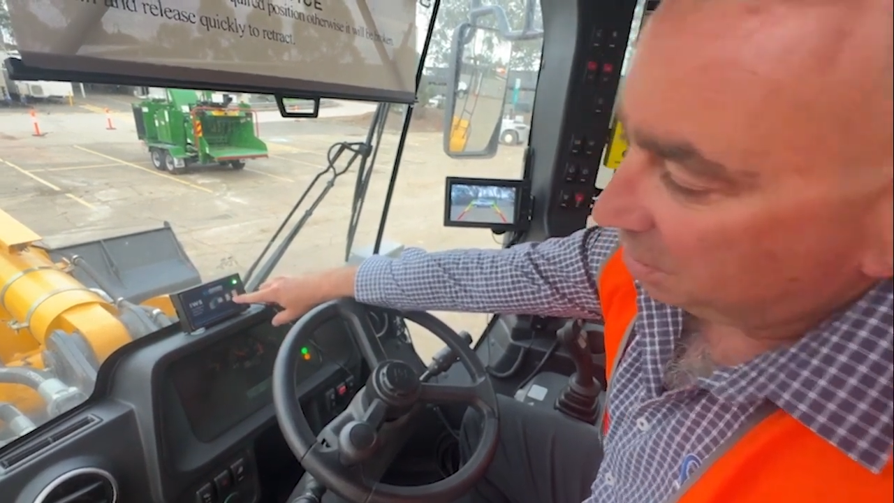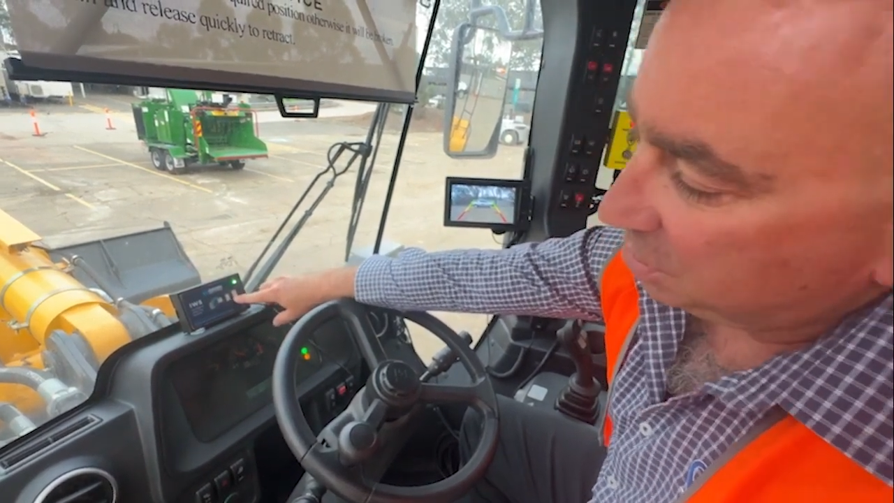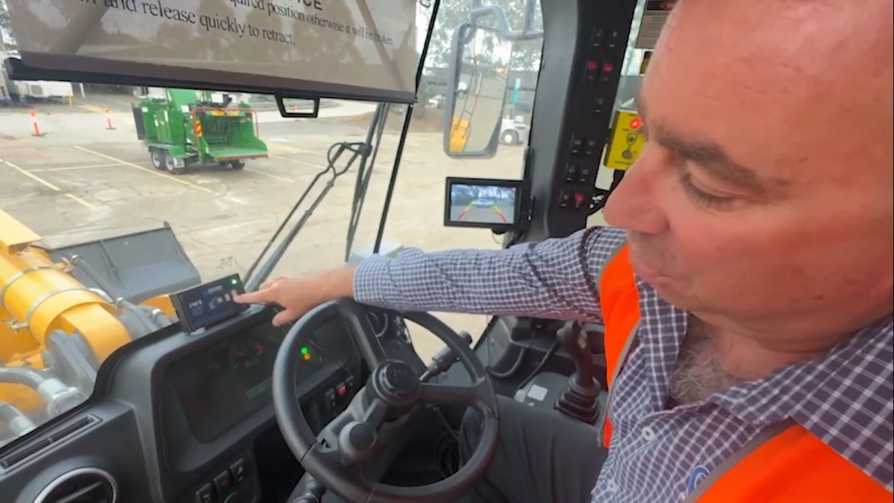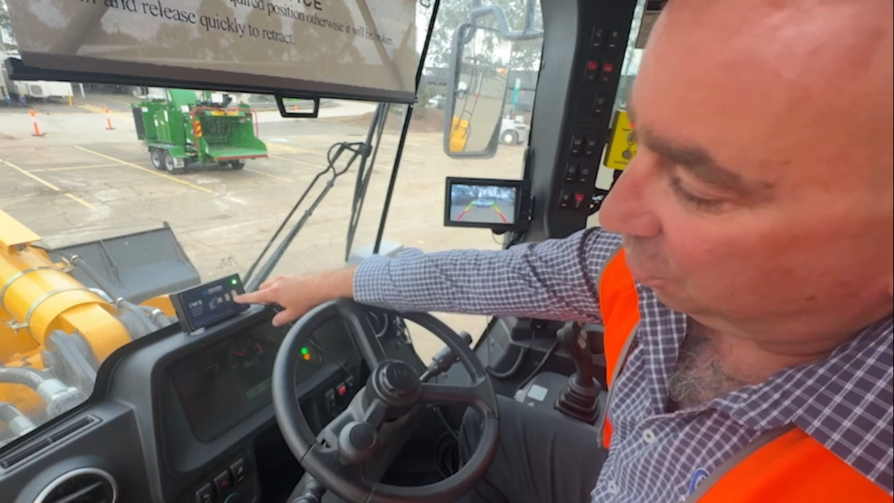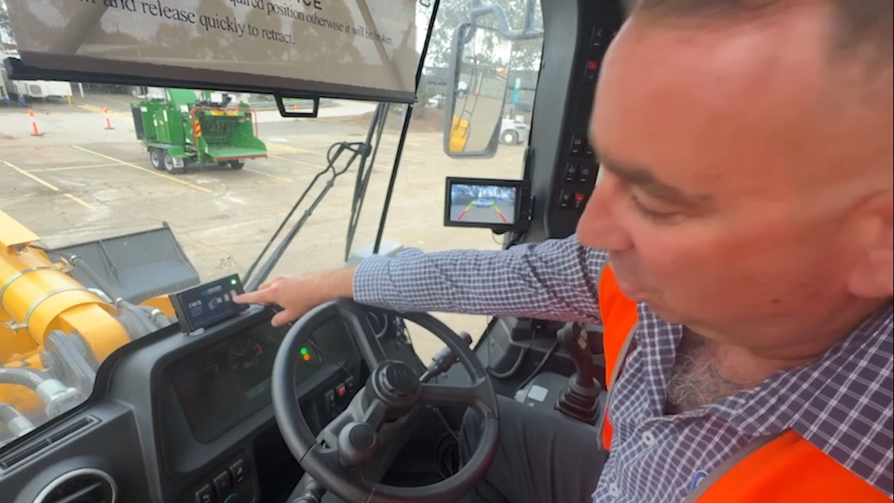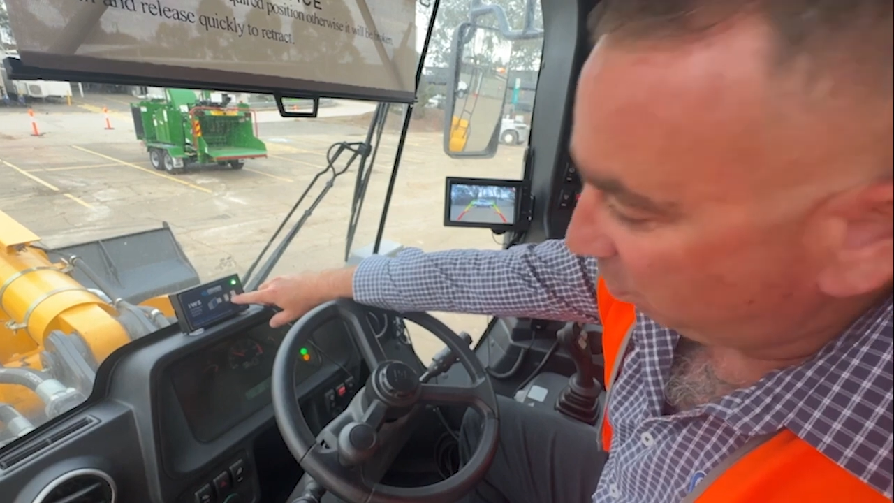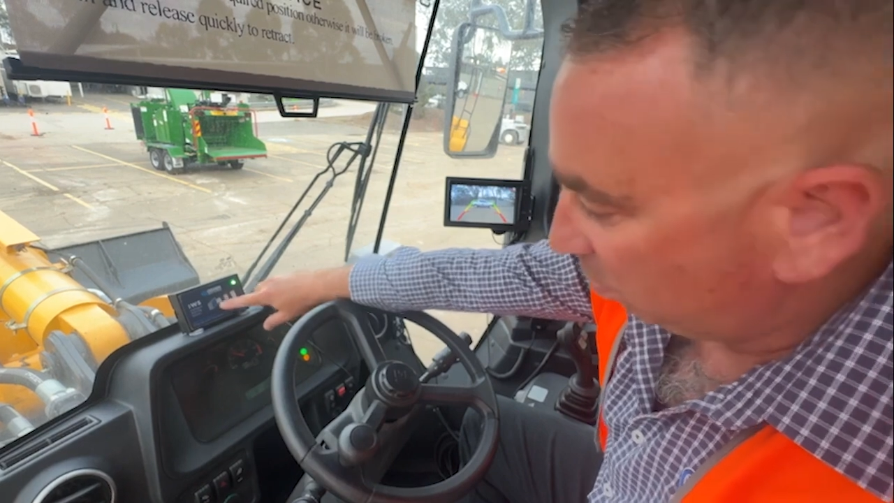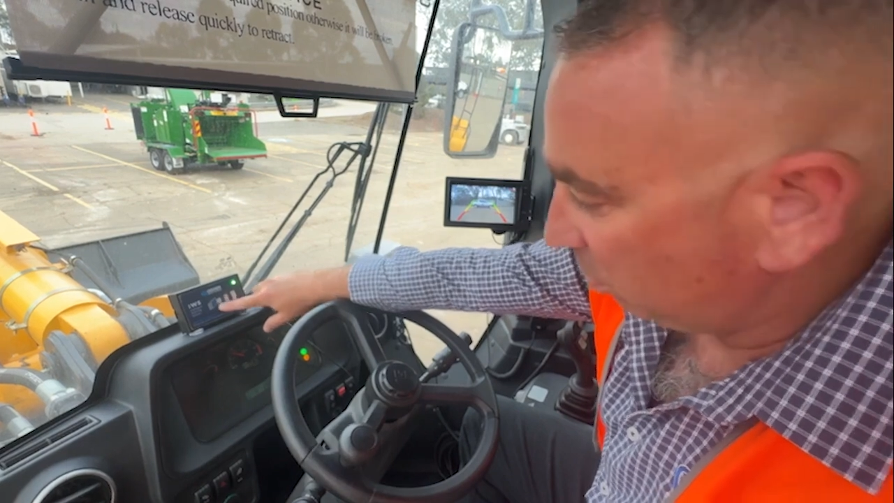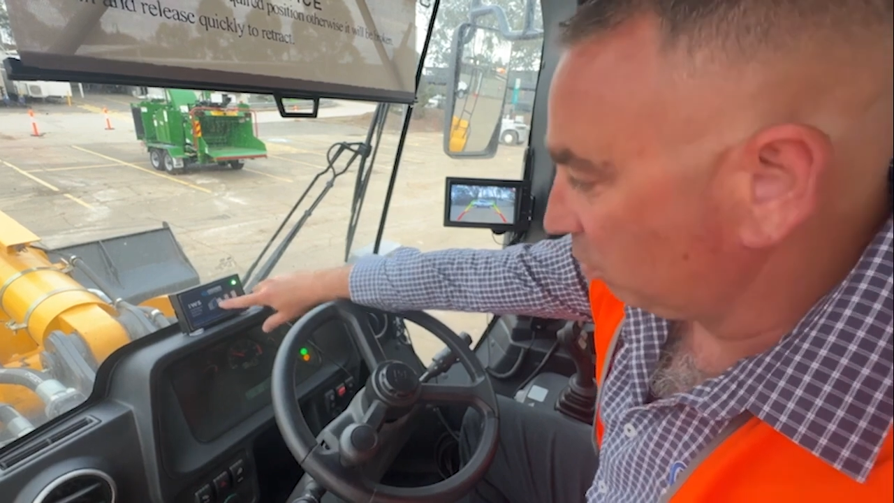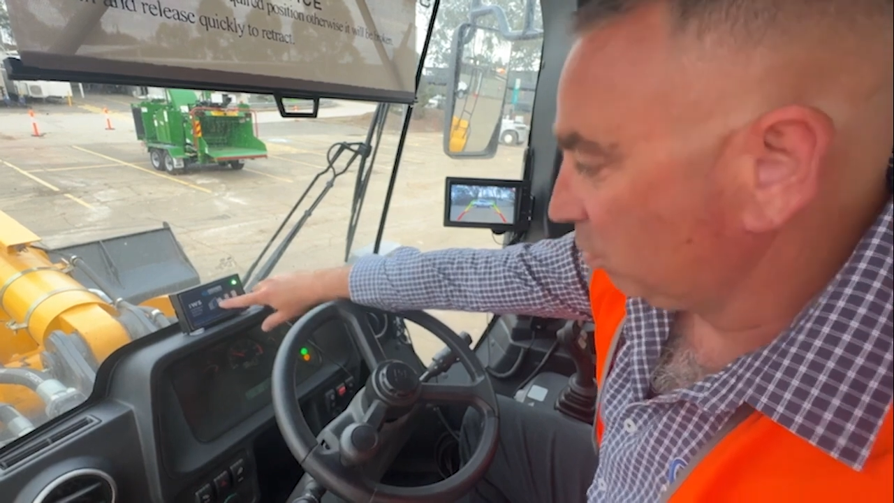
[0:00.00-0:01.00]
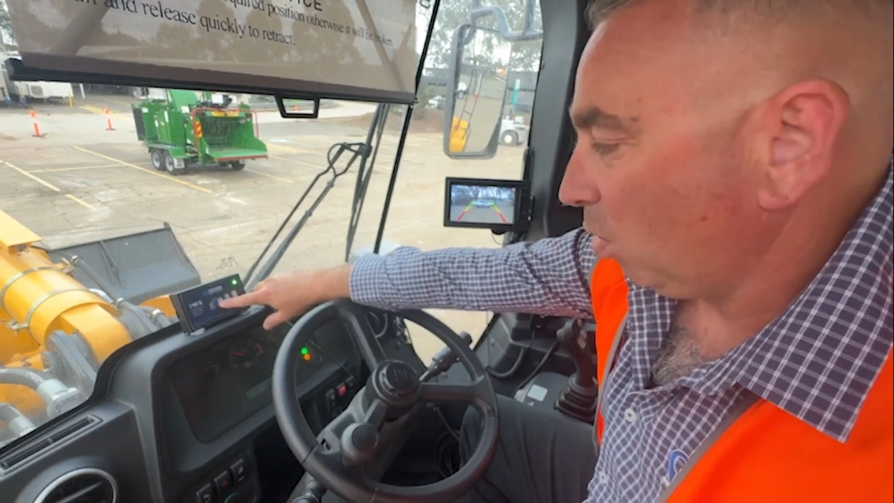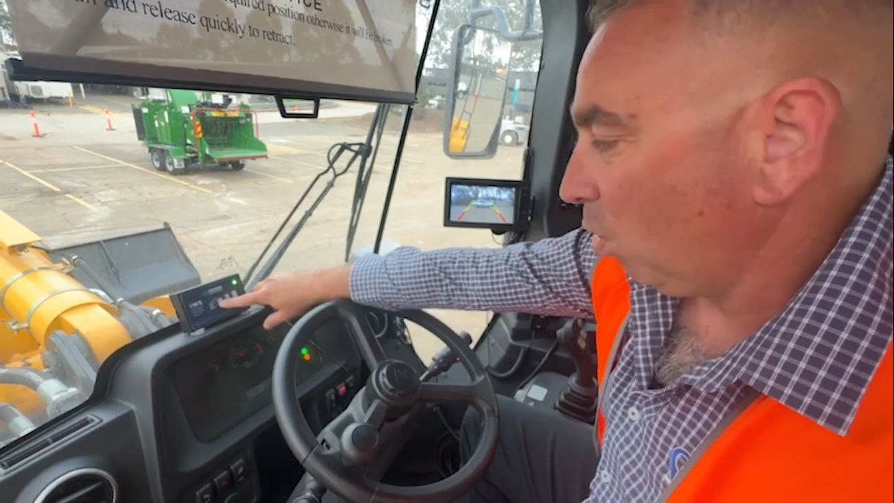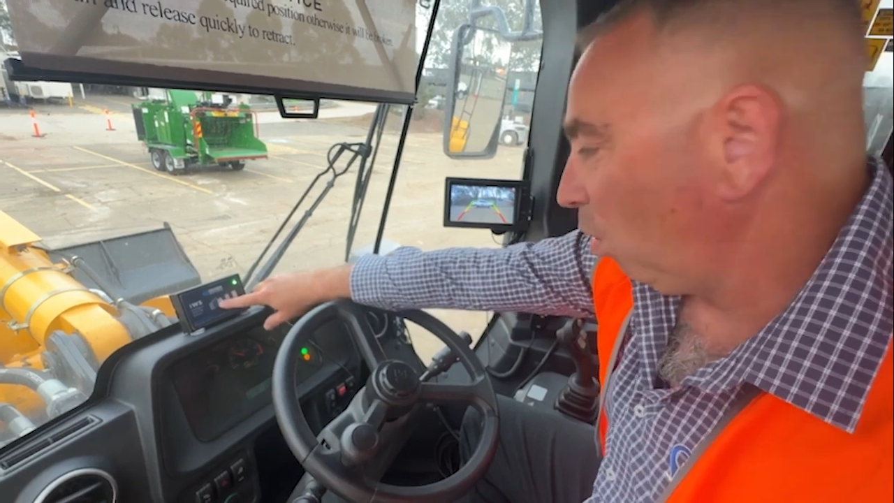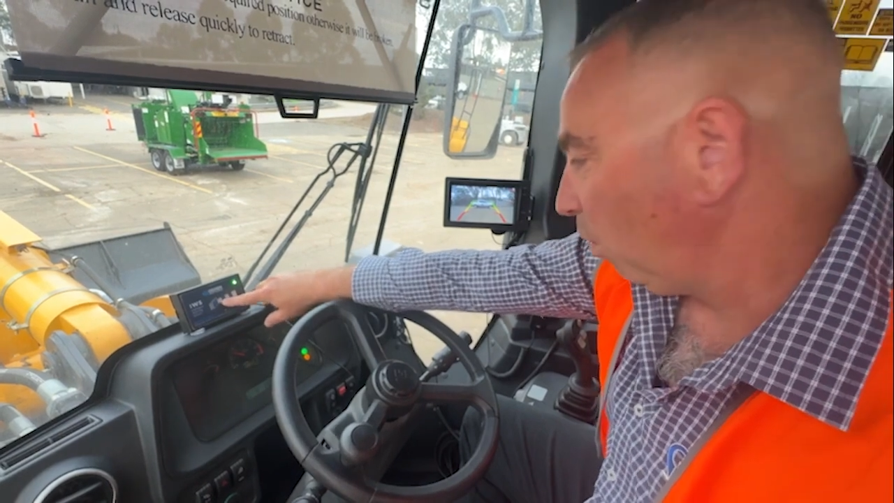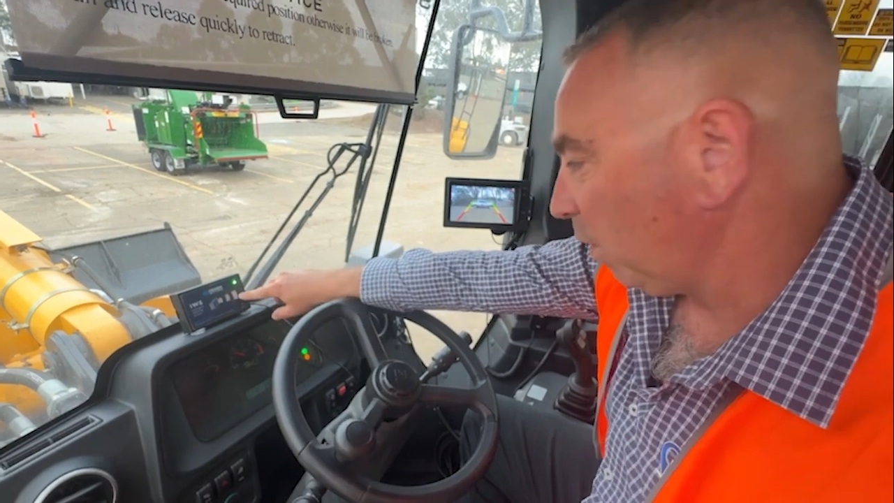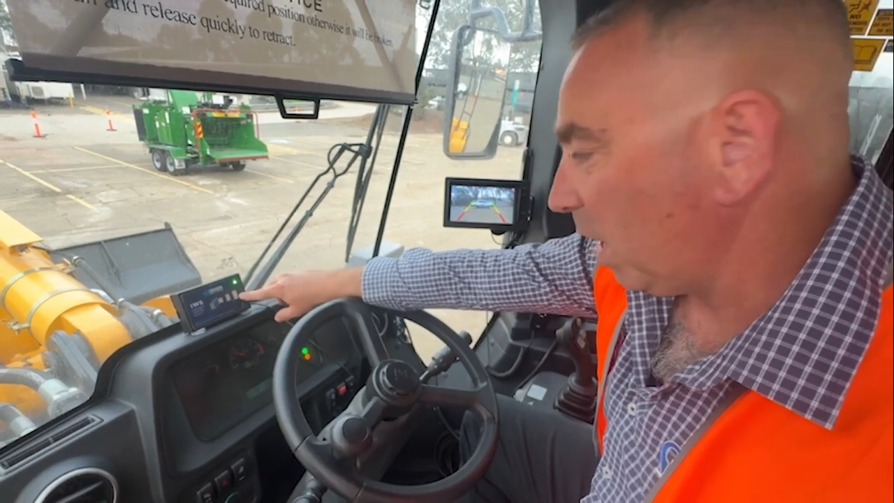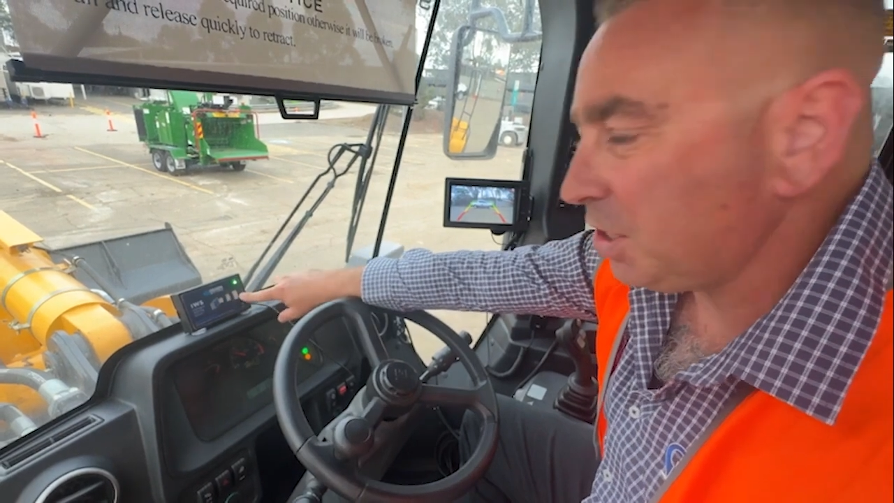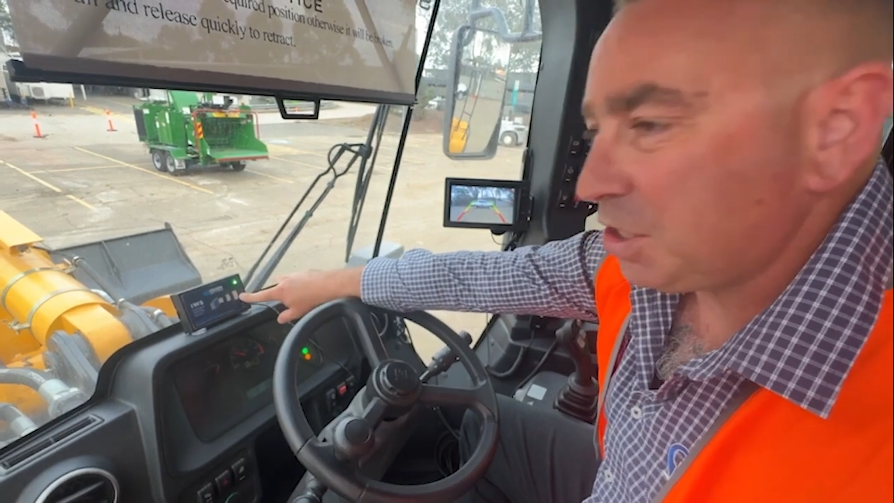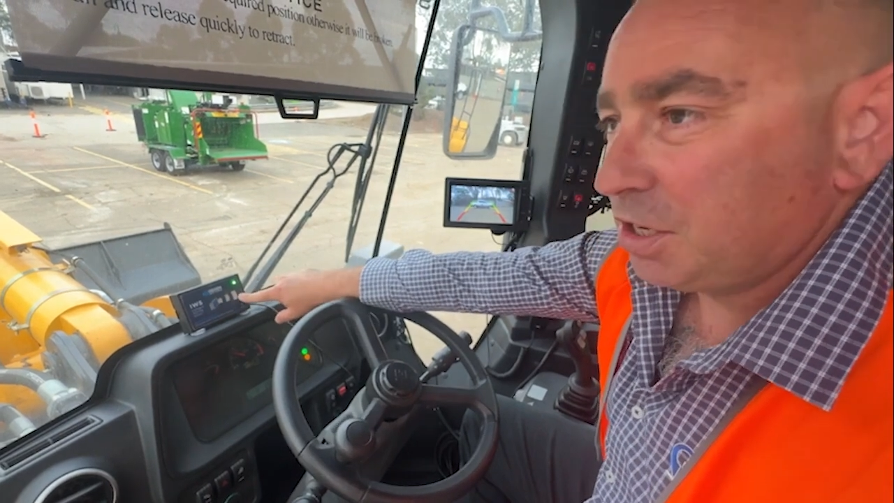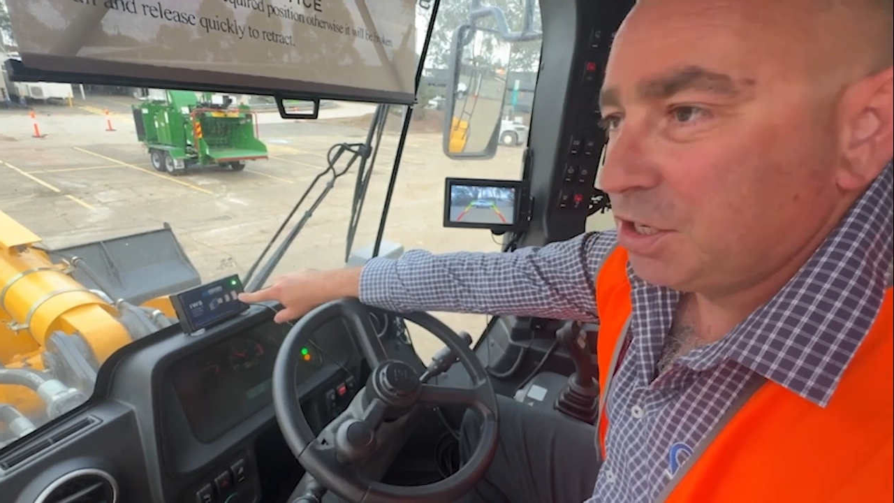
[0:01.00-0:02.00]
Then your third one will all
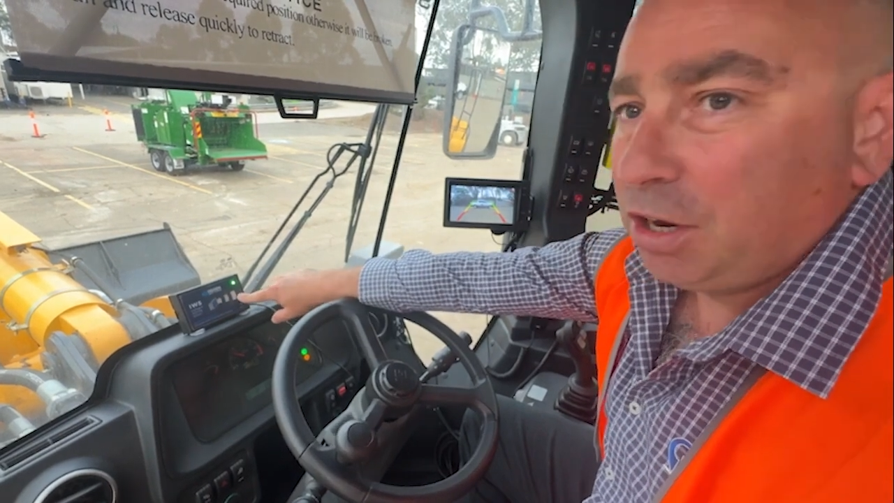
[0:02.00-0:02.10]
flash to